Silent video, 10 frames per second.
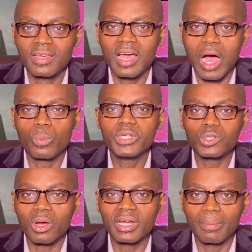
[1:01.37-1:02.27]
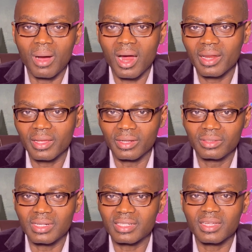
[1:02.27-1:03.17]
are we talking about here?
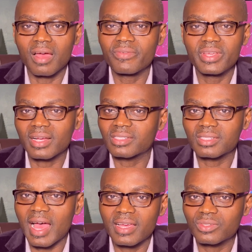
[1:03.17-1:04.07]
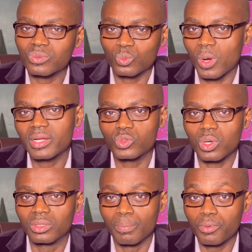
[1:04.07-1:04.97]
Does every exercise work to
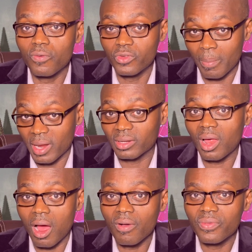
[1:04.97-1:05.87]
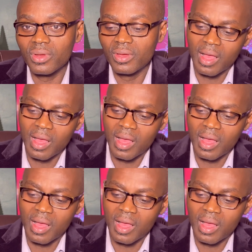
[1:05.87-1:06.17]
improve your mental health?